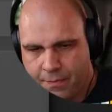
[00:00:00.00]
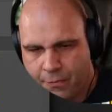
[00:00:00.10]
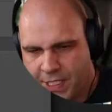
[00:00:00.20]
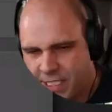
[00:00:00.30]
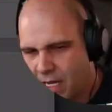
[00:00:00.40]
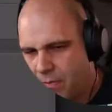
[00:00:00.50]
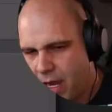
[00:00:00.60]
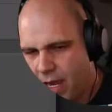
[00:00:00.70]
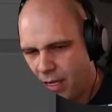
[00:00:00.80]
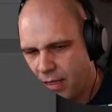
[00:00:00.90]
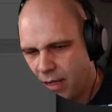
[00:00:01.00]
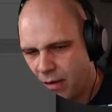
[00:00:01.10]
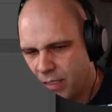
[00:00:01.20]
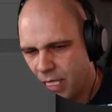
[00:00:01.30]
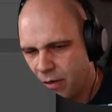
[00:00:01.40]
Hit
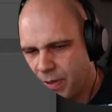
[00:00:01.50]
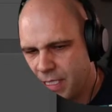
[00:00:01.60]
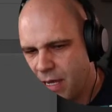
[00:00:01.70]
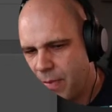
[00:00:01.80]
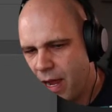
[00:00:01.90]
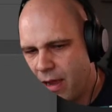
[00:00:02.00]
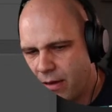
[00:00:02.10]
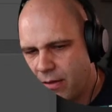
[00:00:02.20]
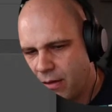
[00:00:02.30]
letter D to reset my